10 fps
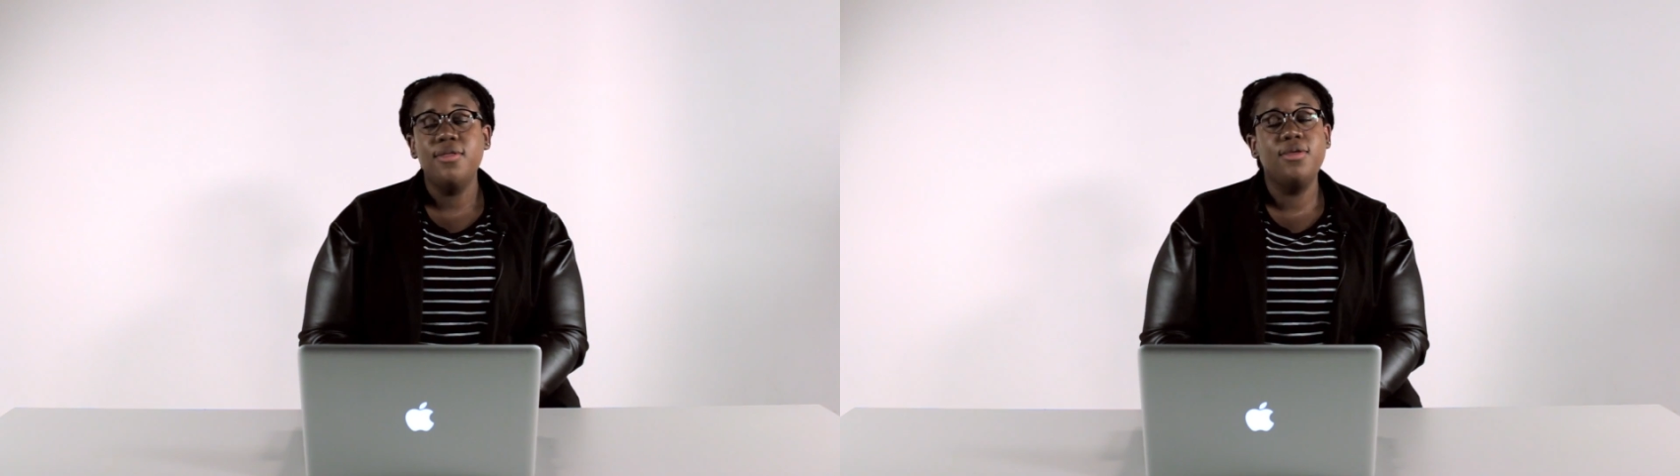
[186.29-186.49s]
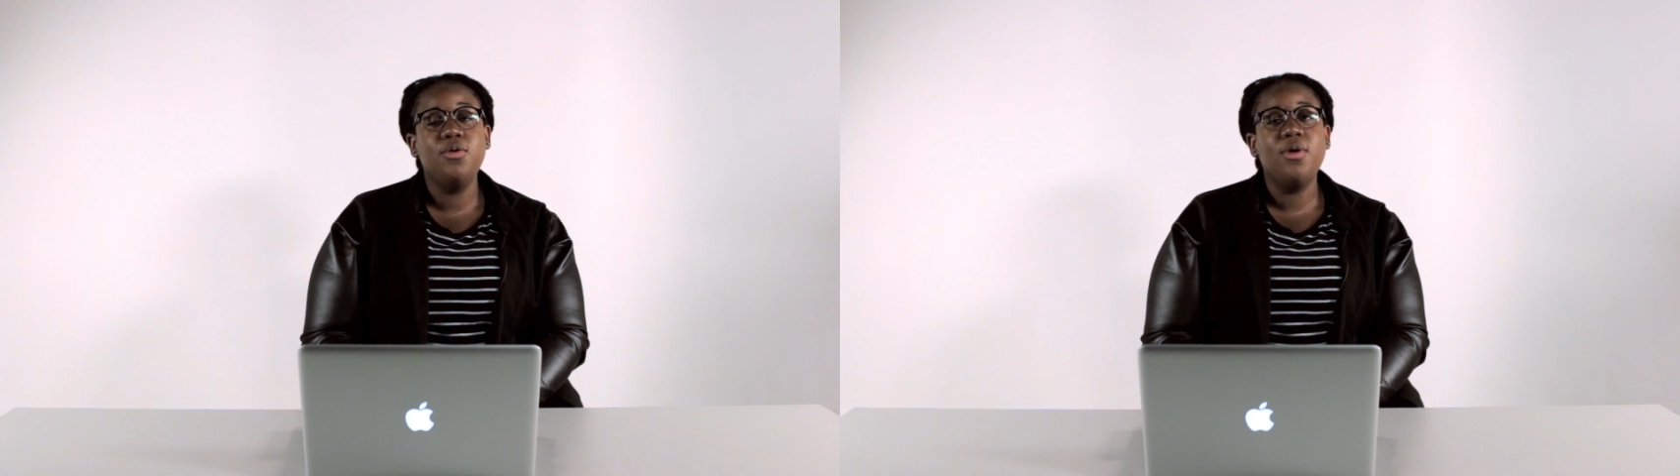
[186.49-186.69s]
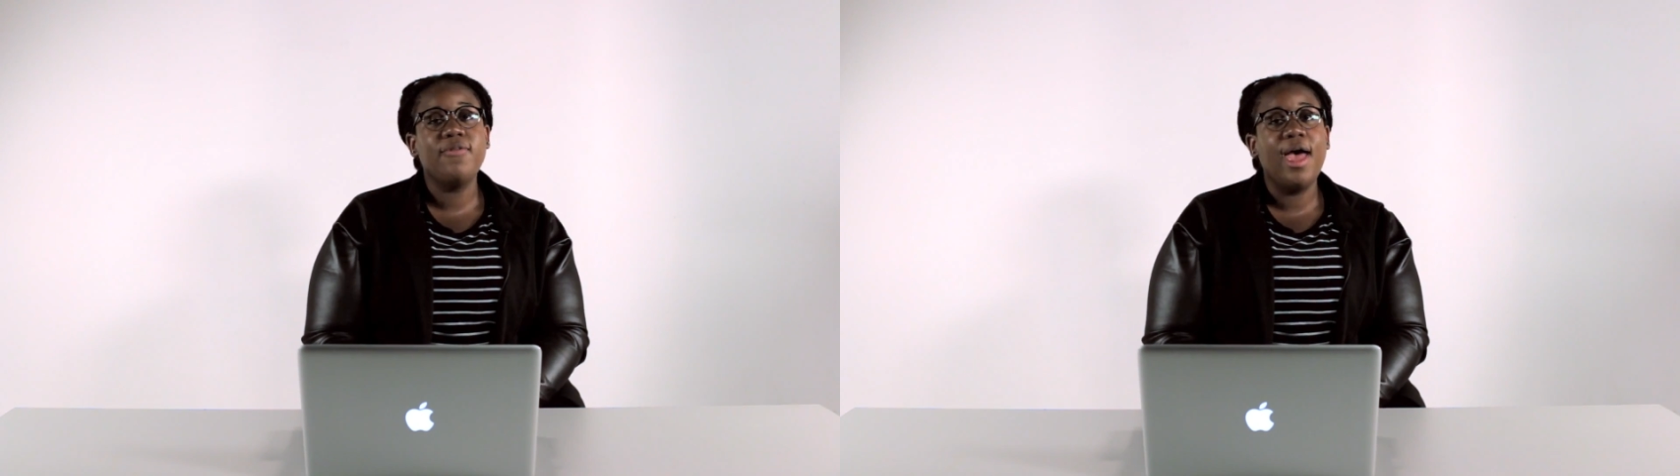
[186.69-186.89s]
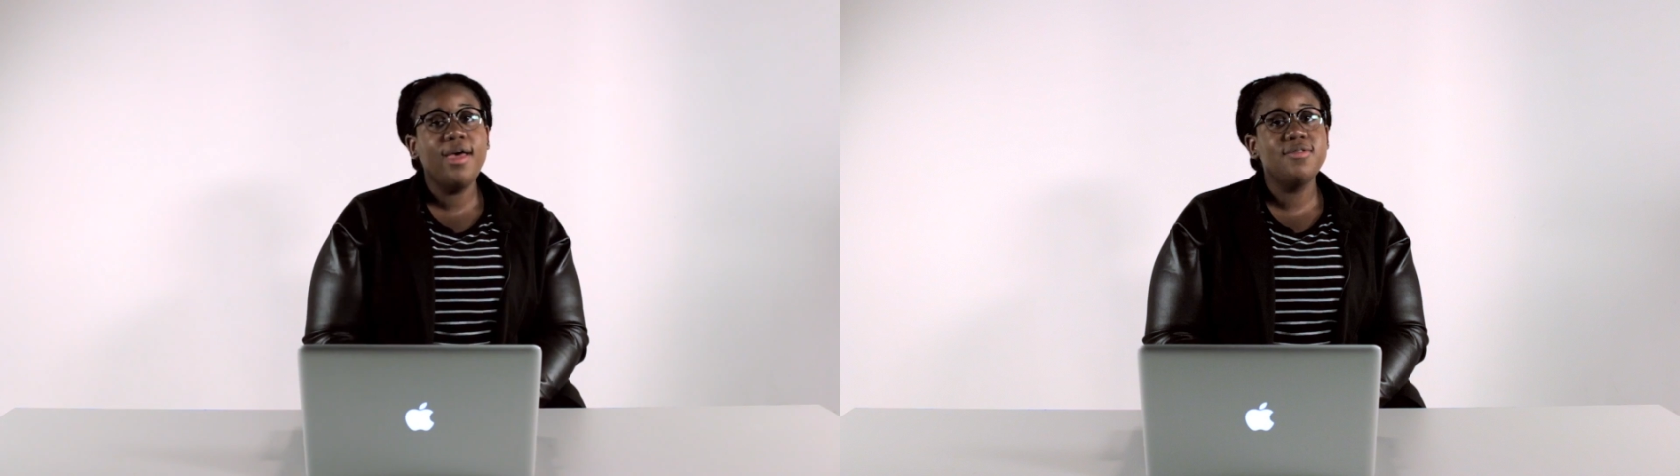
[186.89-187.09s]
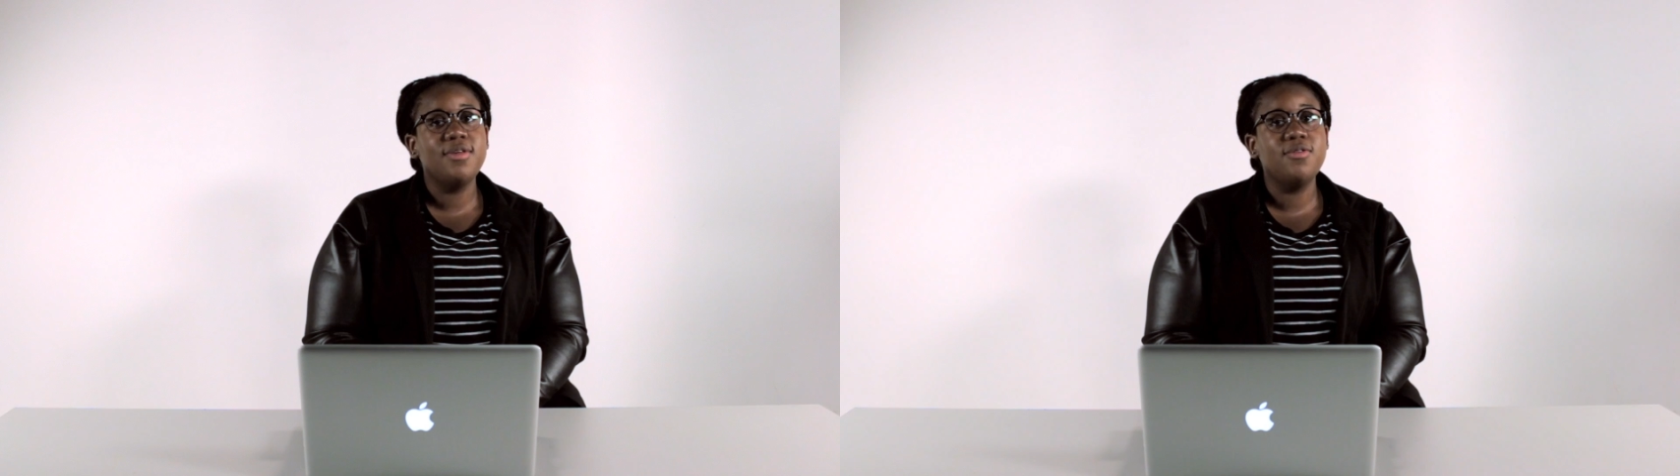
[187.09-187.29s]
they do have
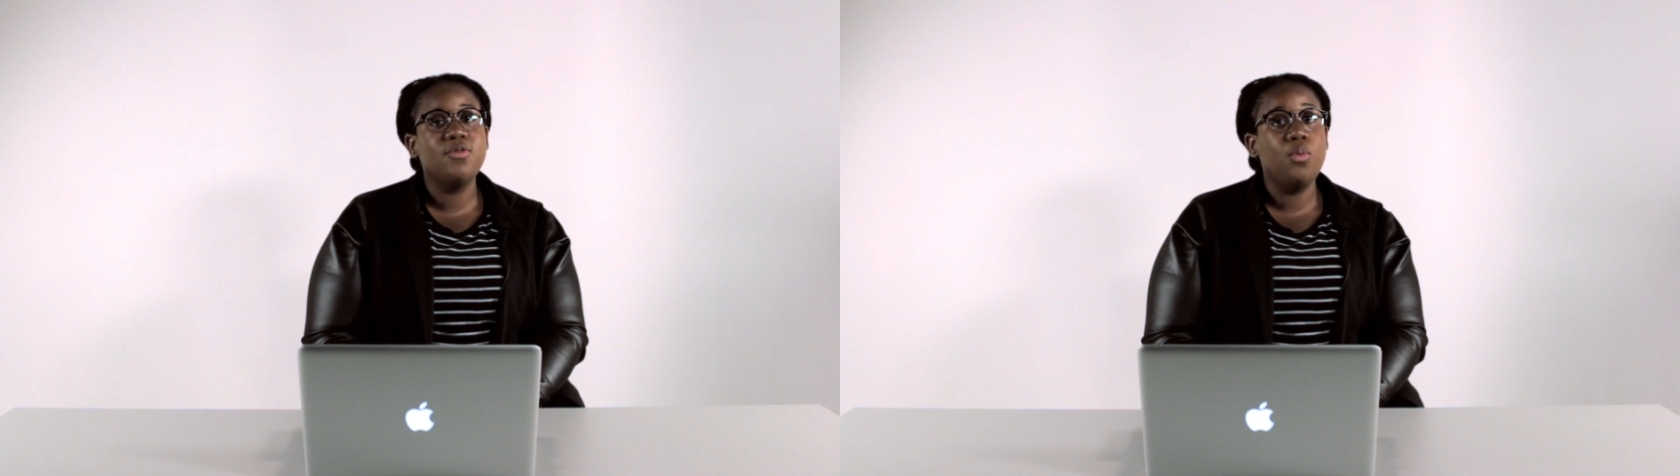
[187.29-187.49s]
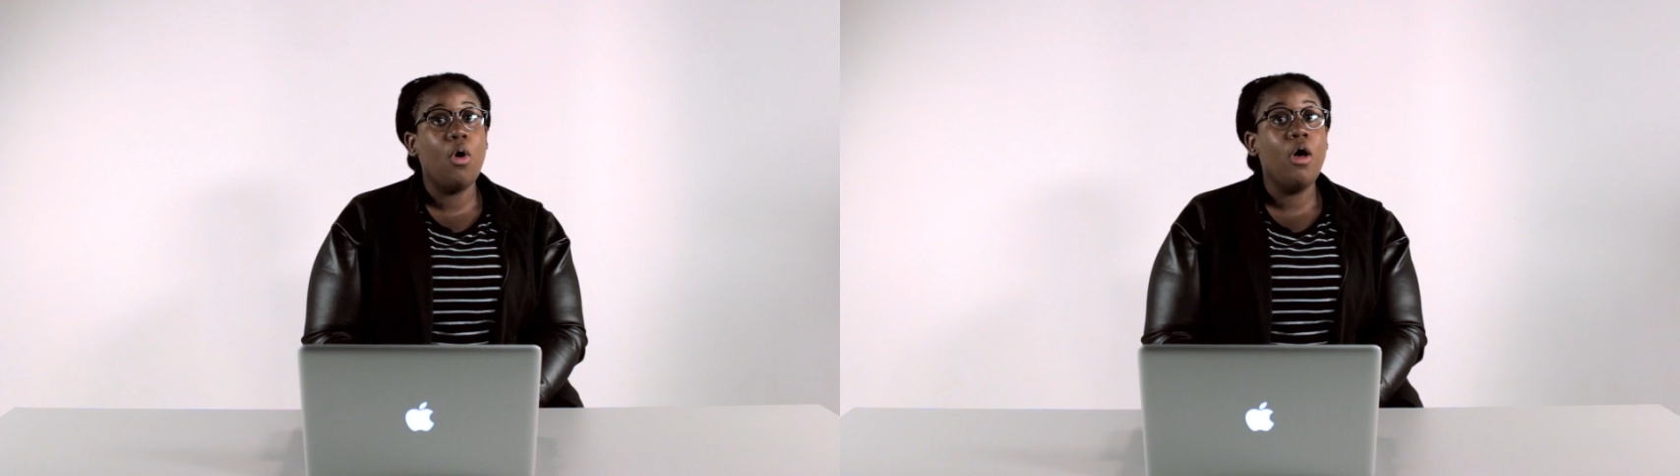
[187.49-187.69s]
access to